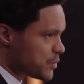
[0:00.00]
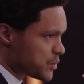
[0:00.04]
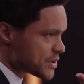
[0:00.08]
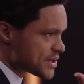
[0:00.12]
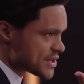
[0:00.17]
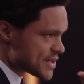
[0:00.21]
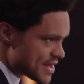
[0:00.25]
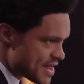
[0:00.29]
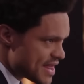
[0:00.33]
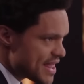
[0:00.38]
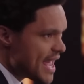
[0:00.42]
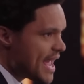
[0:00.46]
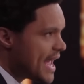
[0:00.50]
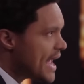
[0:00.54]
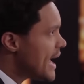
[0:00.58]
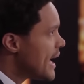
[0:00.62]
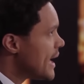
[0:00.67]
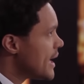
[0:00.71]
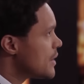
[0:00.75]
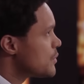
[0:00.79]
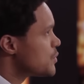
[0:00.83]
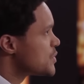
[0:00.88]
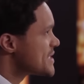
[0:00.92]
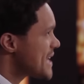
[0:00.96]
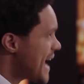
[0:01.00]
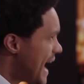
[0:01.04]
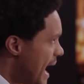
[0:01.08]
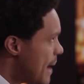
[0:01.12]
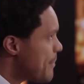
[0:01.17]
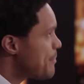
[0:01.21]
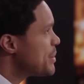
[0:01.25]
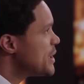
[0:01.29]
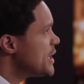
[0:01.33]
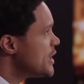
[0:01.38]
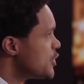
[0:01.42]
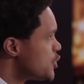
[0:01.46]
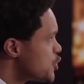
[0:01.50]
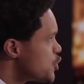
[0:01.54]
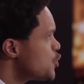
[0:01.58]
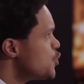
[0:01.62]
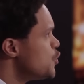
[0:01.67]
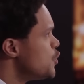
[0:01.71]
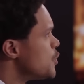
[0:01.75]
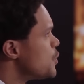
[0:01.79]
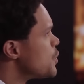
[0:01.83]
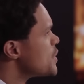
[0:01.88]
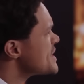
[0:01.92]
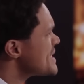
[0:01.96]
it was there, it was happening
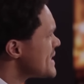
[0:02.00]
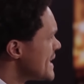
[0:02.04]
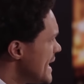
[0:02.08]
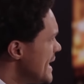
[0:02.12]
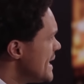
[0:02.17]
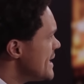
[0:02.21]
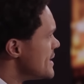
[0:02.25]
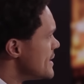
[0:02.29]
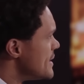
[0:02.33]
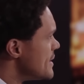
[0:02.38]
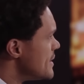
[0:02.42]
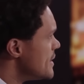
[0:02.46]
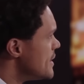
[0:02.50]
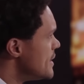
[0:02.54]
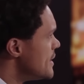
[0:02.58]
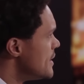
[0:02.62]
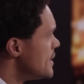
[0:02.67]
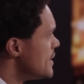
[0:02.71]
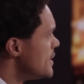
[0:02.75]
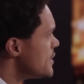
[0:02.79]
to you, it wasn't hidden.